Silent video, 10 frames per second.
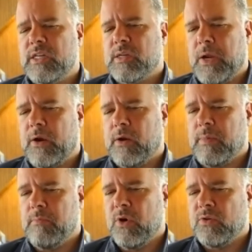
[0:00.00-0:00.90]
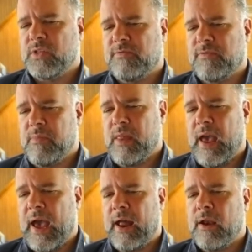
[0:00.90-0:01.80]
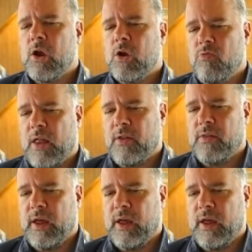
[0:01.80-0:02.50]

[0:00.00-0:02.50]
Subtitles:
really does appear to be mostly from that,